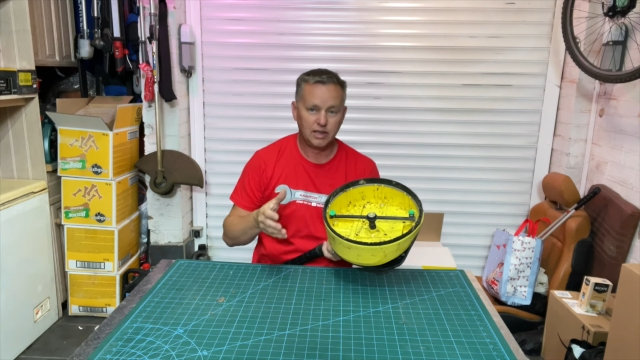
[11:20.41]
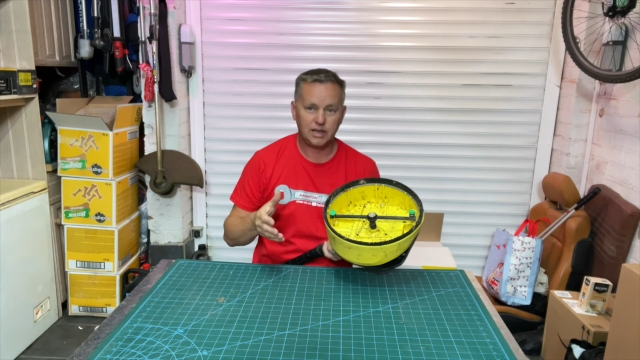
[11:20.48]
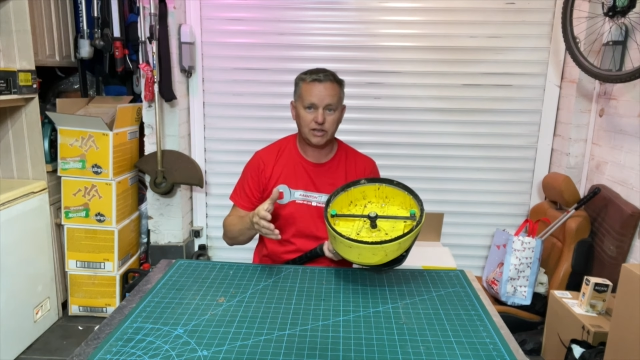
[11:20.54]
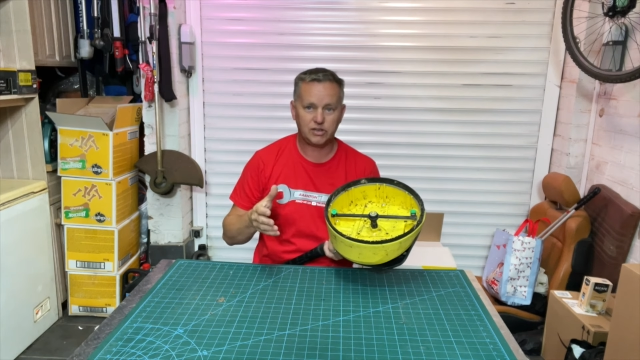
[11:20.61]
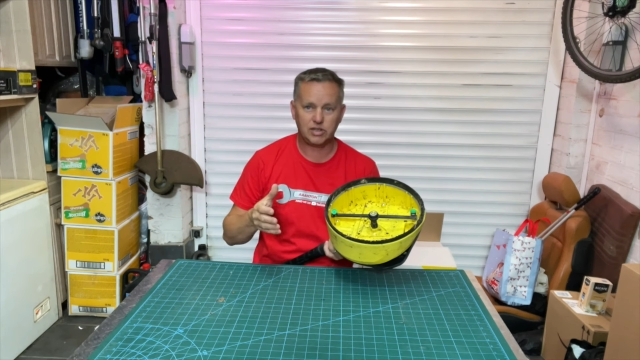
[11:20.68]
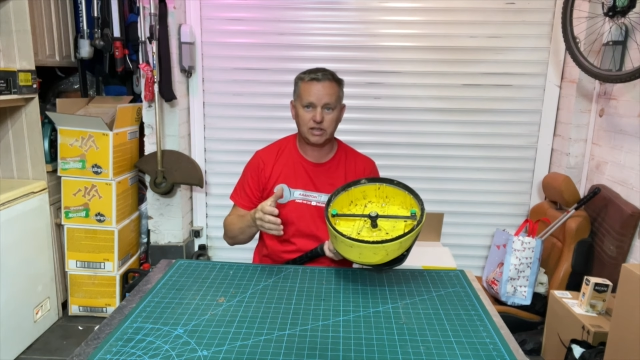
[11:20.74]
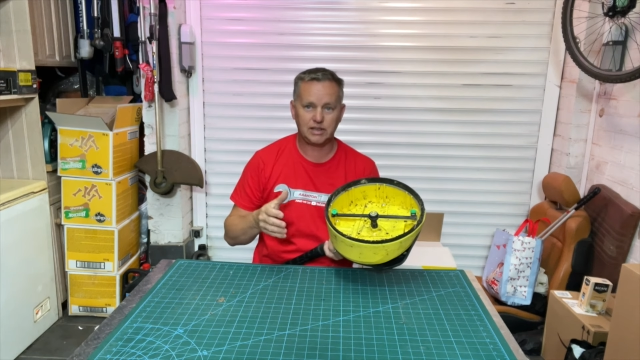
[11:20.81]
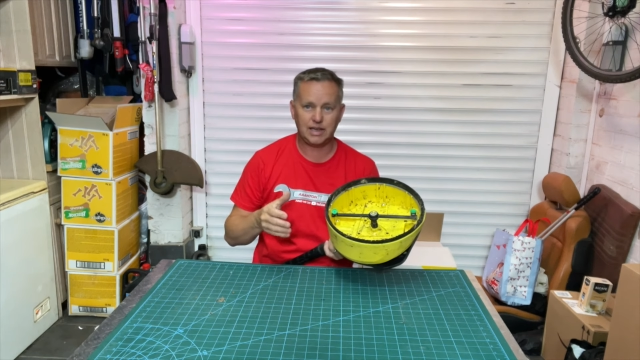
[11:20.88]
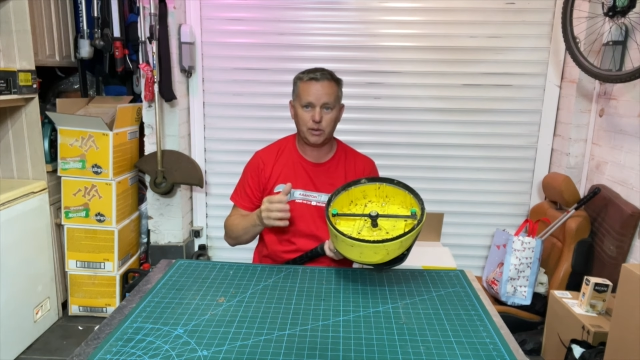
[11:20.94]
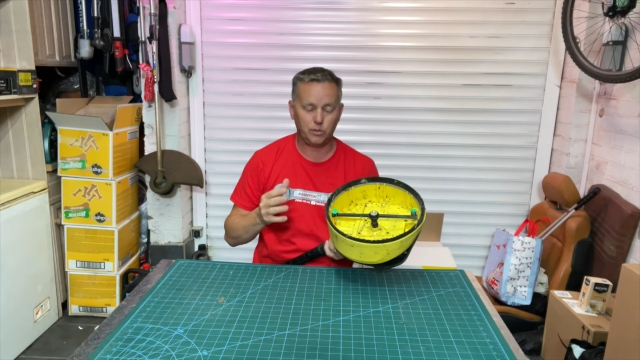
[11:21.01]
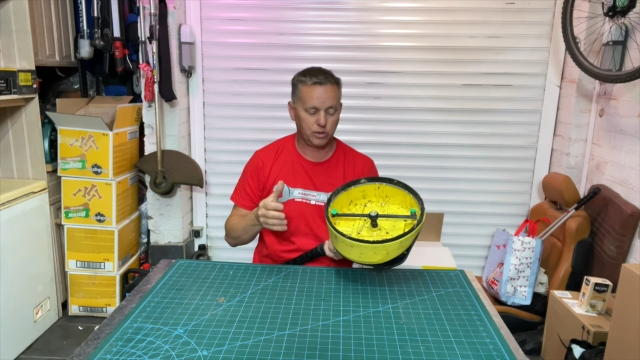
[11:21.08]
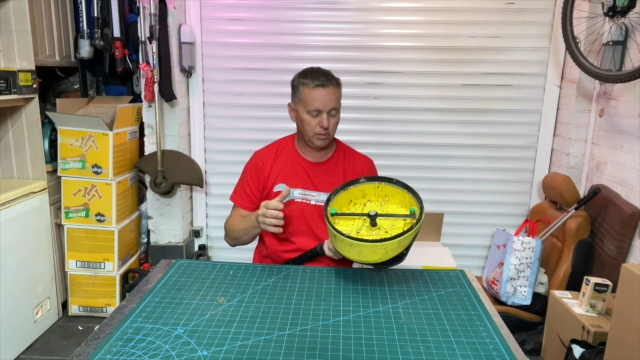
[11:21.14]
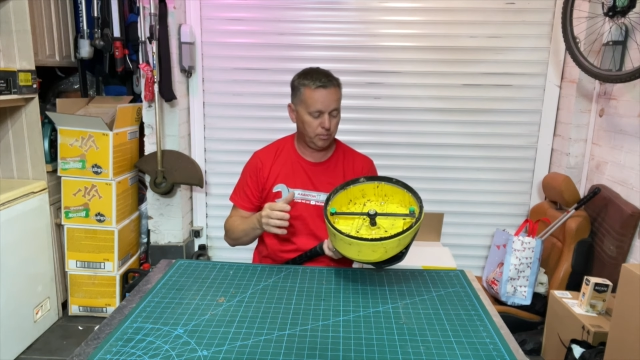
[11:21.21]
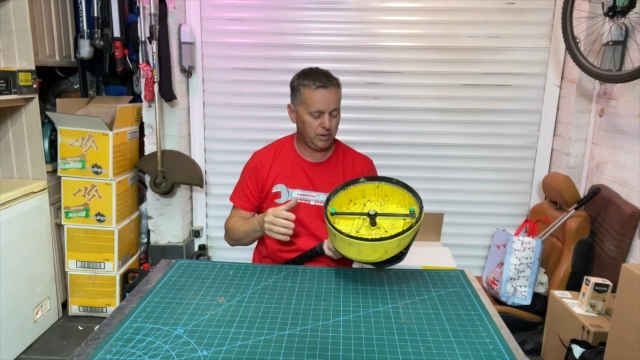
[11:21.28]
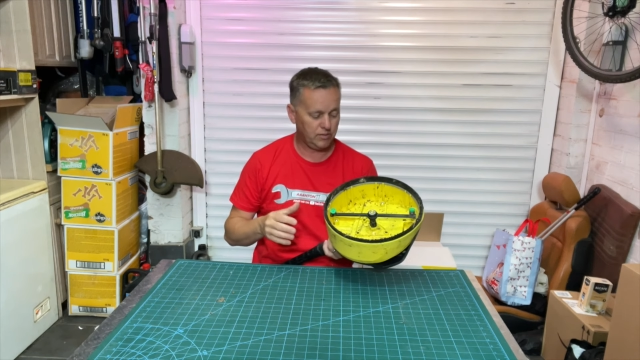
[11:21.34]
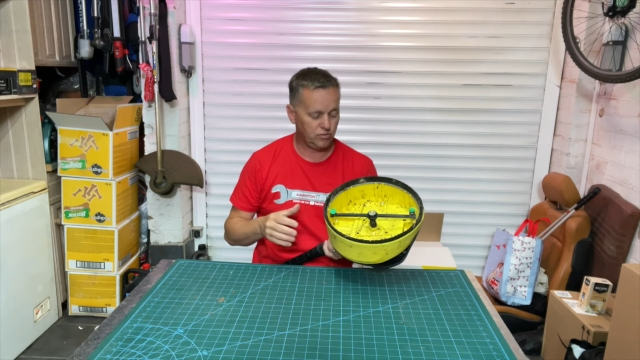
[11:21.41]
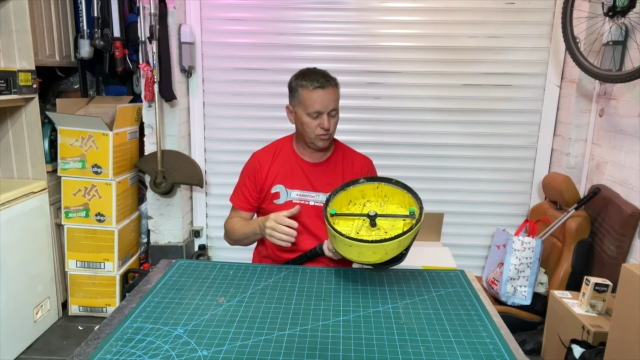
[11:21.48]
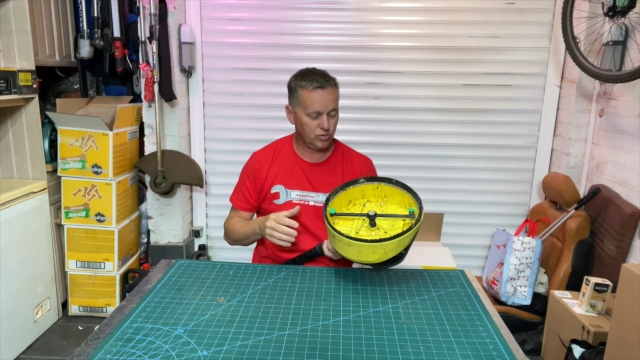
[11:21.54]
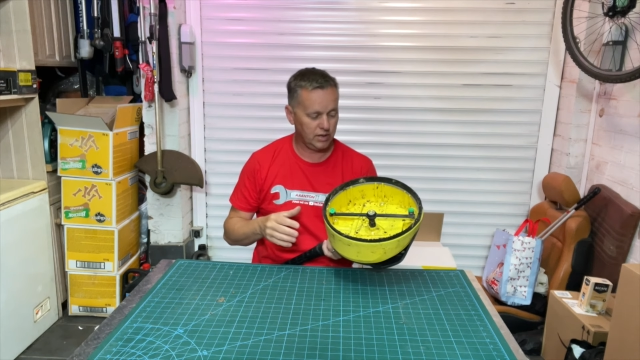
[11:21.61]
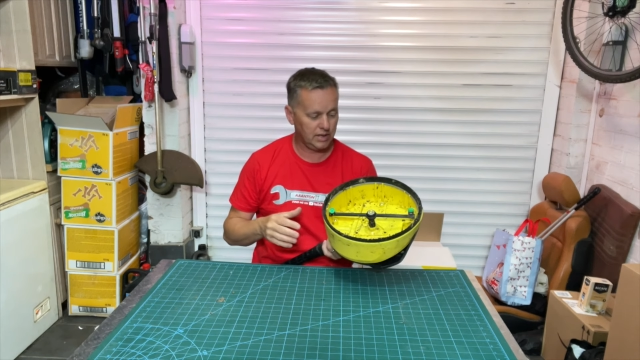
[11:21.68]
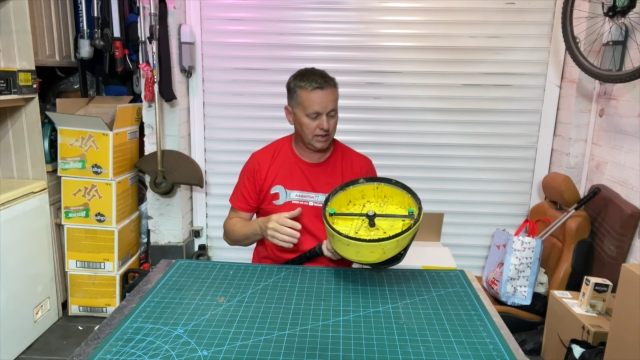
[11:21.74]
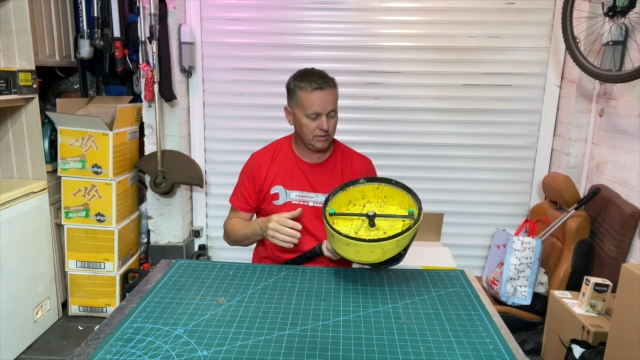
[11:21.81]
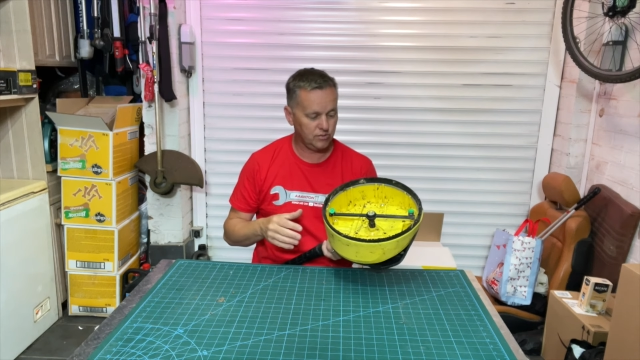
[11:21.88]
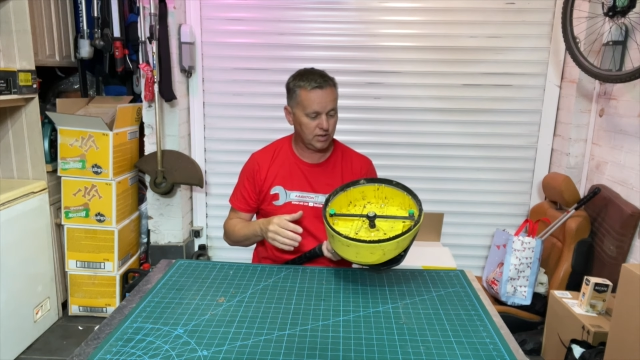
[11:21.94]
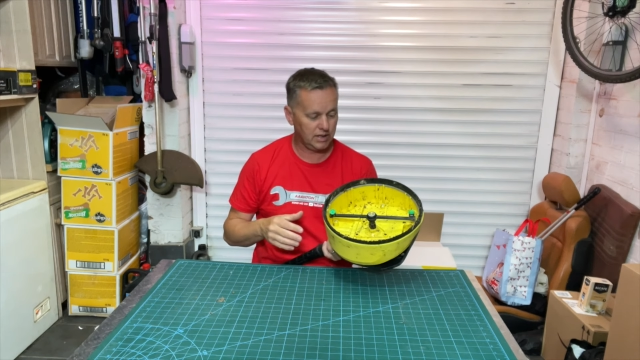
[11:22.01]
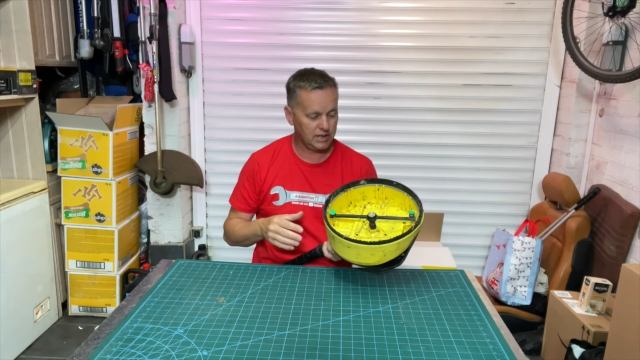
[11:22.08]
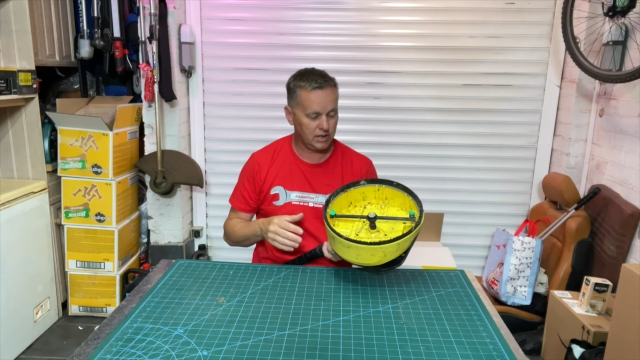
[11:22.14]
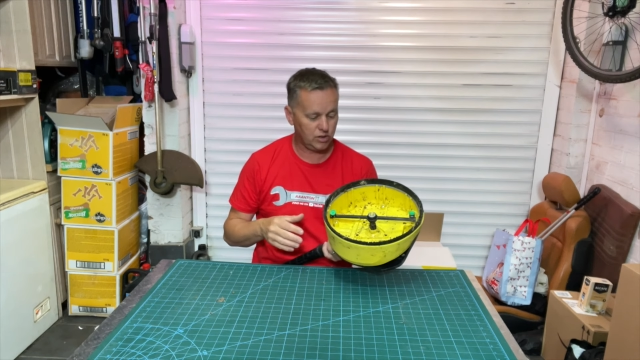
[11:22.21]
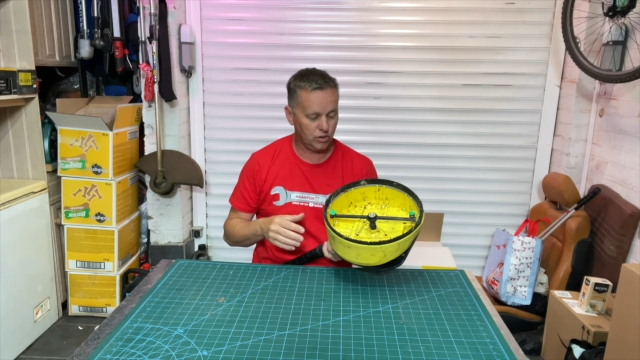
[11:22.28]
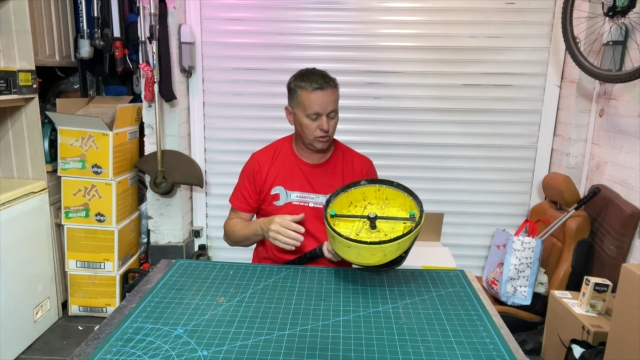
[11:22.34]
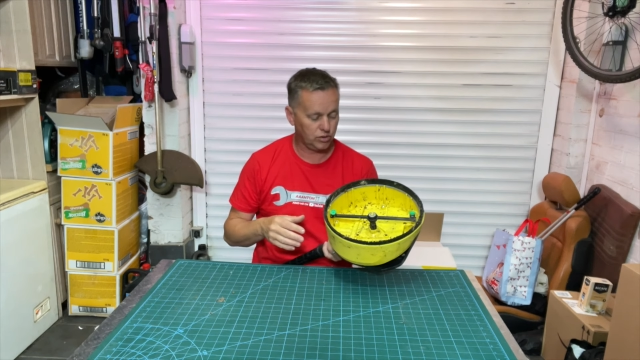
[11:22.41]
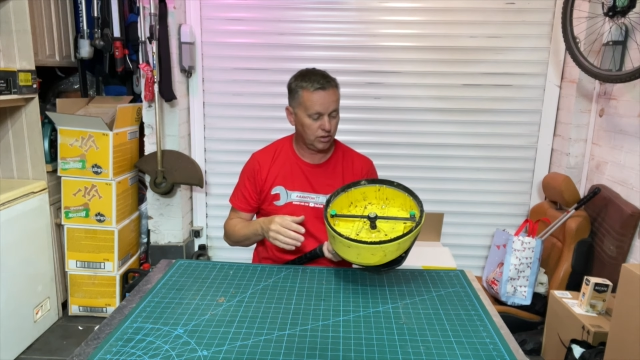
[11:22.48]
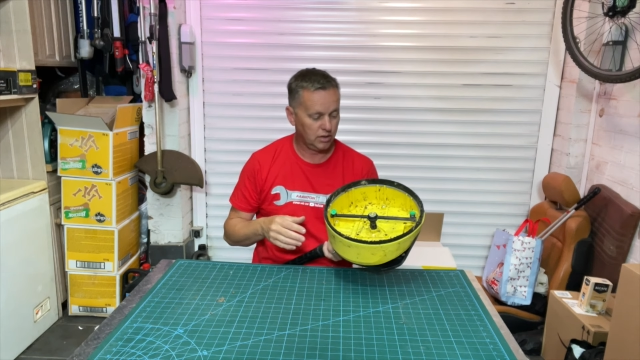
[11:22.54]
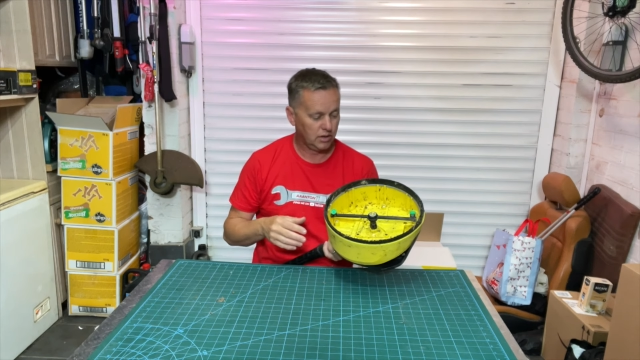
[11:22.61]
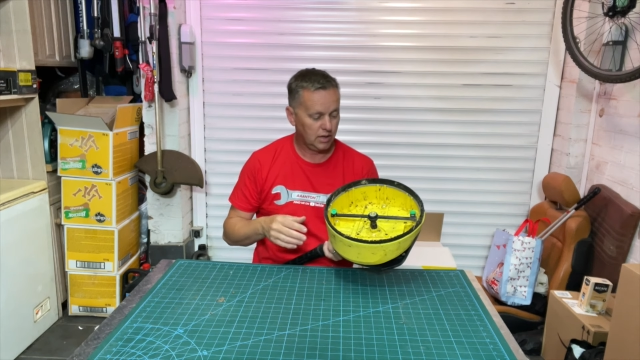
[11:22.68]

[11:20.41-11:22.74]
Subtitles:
I think that would have been really, really good,